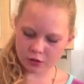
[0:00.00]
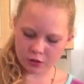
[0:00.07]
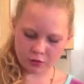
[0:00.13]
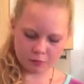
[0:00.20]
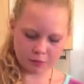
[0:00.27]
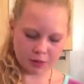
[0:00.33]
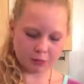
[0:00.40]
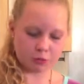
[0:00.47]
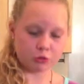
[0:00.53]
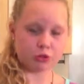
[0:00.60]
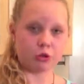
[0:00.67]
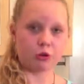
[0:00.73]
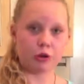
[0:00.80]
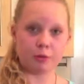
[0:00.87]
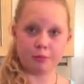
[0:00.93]
that people
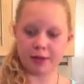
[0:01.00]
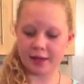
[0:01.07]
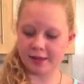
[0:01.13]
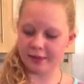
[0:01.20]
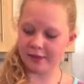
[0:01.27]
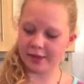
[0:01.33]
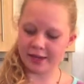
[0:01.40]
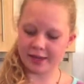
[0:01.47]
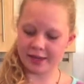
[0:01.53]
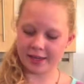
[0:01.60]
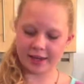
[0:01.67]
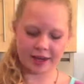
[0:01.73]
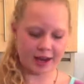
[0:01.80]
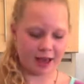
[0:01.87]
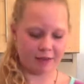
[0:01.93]
don't complain that they didn't
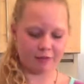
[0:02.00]
get